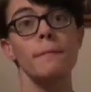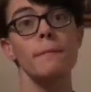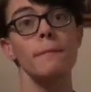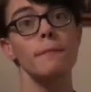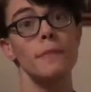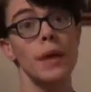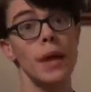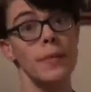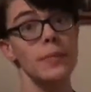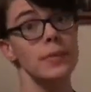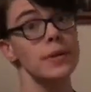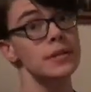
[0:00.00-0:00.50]

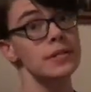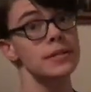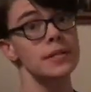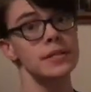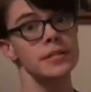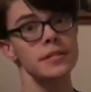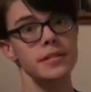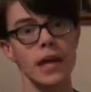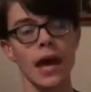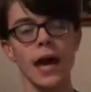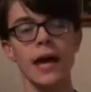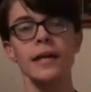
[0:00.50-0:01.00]
Maybe it's a
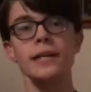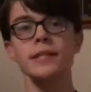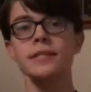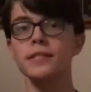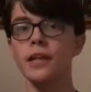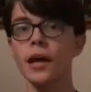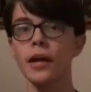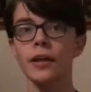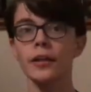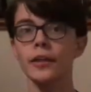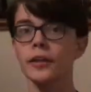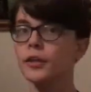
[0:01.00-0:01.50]
sign
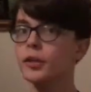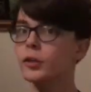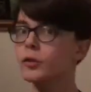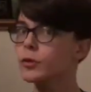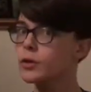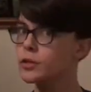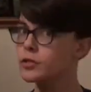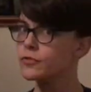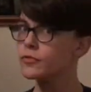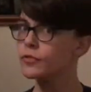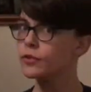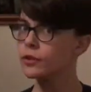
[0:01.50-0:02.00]
telling you
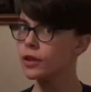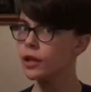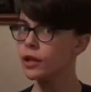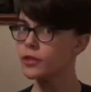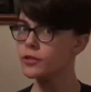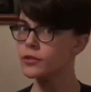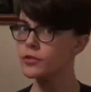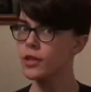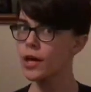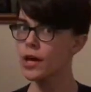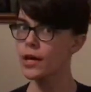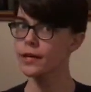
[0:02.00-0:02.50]
what's for
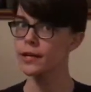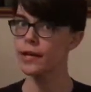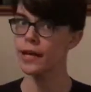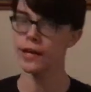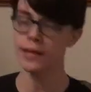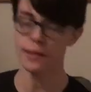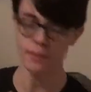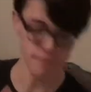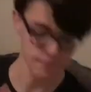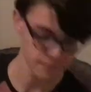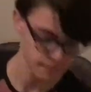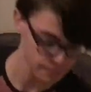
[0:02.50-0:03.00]
lunch that
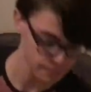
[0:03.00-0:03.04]
day.